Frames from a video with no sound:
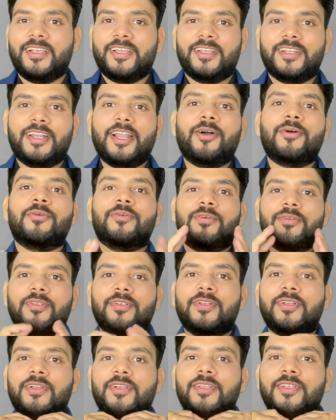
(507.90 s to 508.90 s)
Now
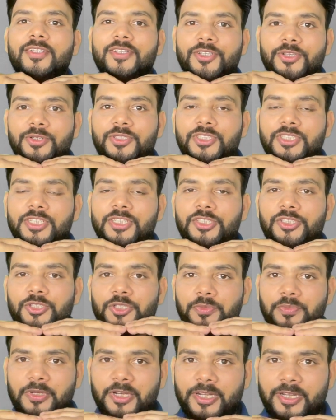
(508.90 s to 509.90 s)
your chin
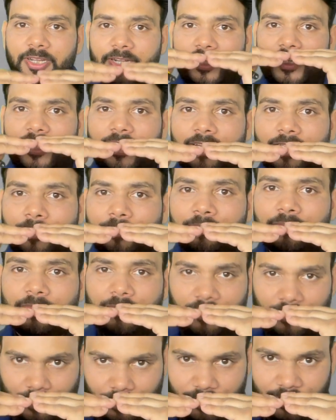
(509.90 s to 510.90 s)
should be little up,
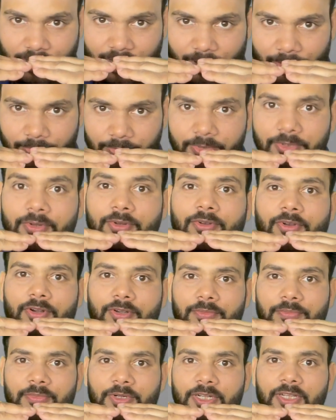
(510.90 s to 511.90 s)
not down,
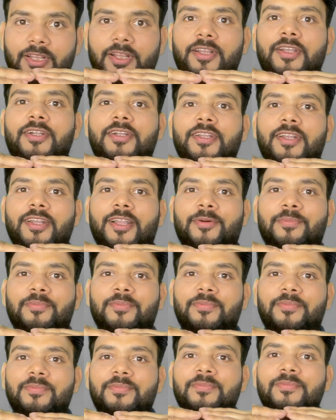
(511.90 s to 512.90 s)
not middle, little up.
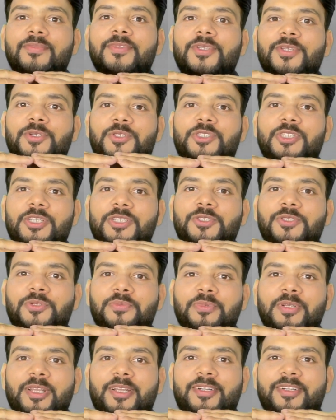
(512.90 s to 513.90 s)
Your chin
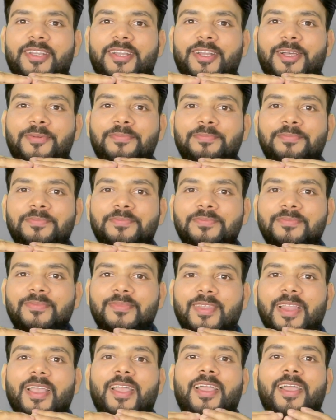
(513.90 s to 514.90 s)
should be little up,
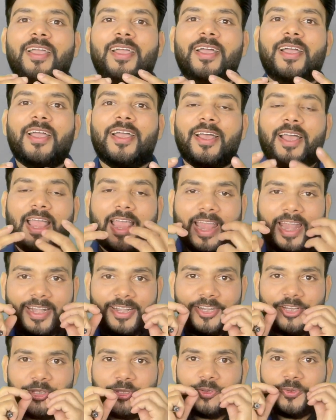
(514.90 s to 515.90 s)

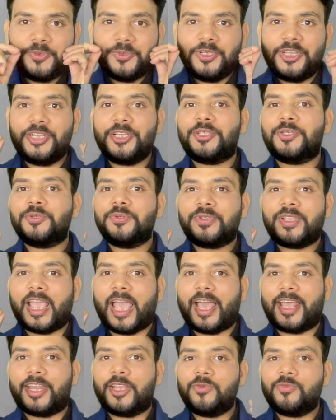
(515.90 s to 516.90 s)
and you need to
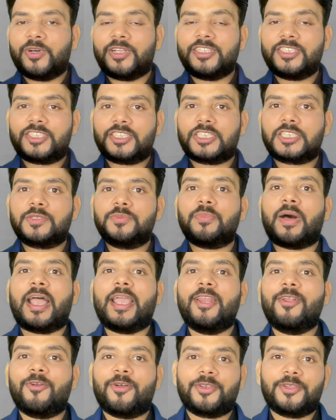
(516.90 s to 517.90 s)
carry one
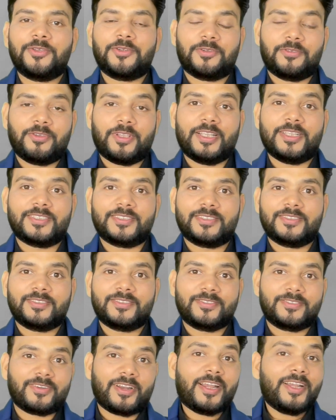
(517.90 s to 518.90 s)
smile on your
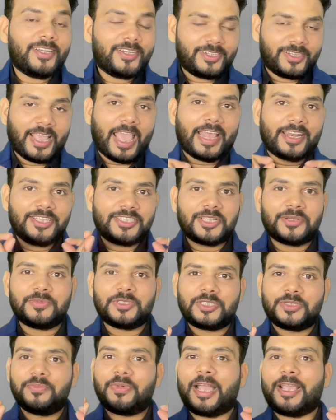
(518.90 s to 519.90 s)
face, right? Carry some
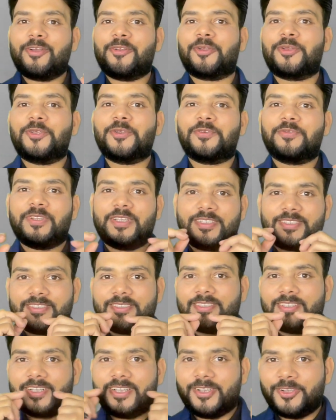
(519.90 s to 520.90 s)
smile on your
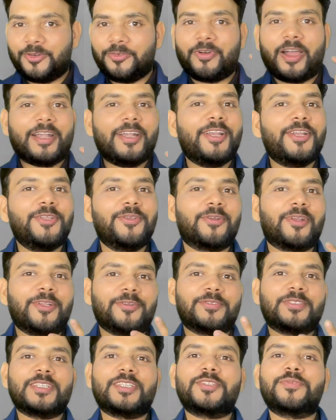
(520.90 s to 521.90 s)
face, widen your
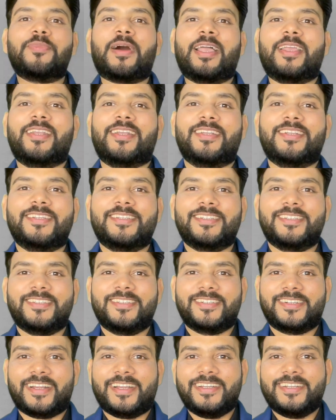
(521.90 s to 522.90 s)
lips, a smile,
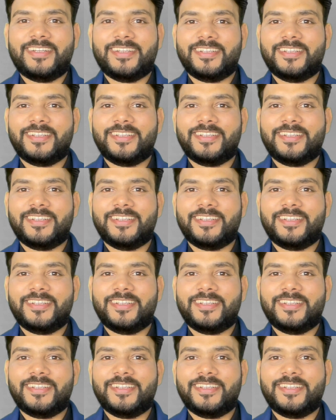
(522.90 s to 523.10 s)
right?